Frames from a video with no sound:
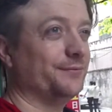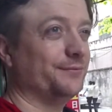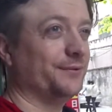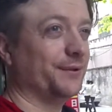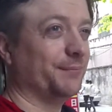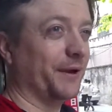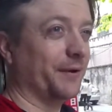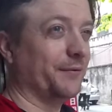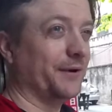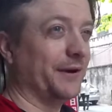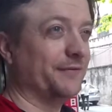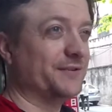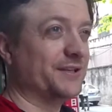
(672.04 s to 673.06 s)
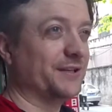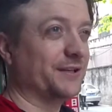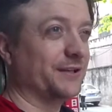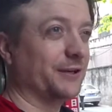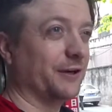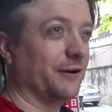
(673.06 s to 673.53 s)
with my wife taking
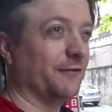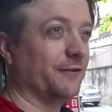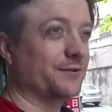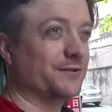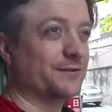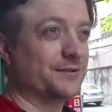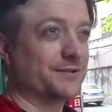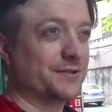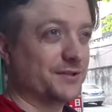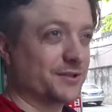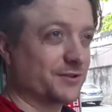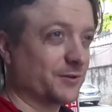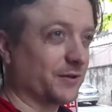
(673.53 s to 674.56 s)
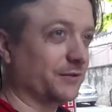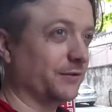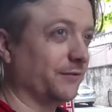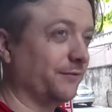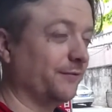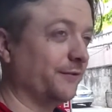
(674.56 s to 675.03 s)
care of her
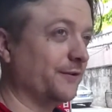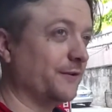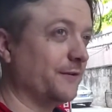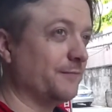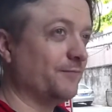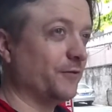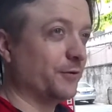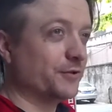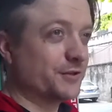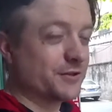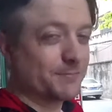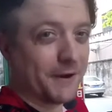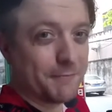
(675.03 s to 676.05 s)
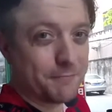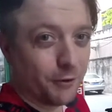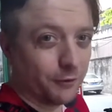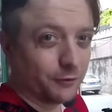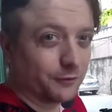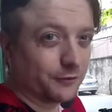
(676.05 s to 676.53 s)
destructive, she's
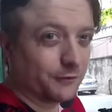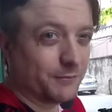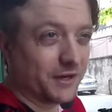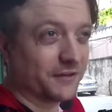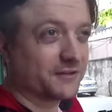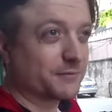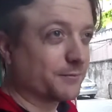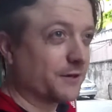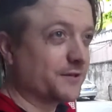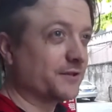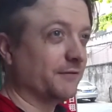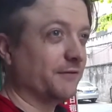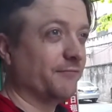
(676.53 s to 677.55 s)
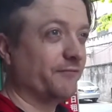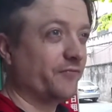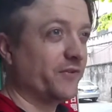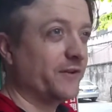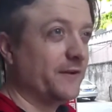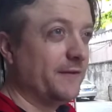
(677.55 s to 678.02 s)
bipolar and manic depressive, and
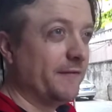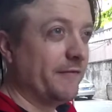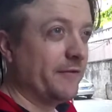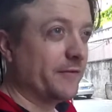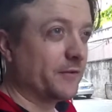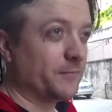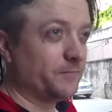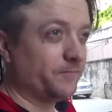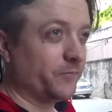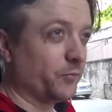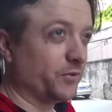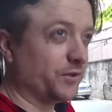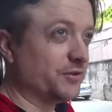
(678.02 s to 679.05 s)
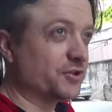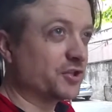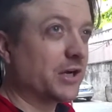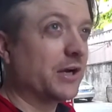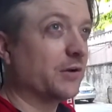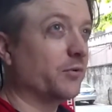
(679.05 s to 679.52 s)
with each
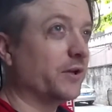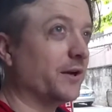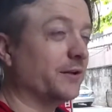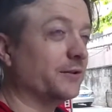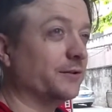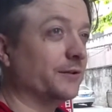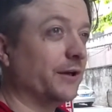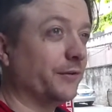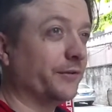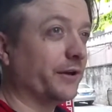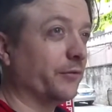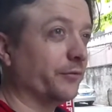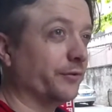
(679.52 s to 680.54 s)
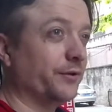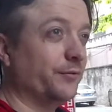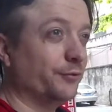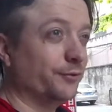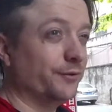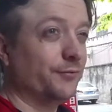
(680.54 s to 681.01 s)
child we got, her health got really,
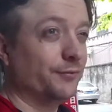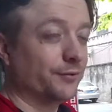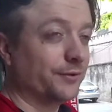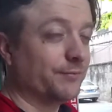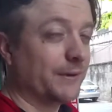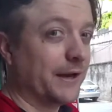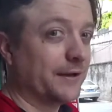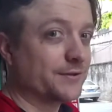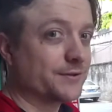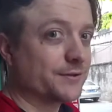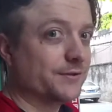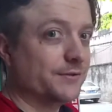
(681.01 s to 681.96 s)
really, really bad. So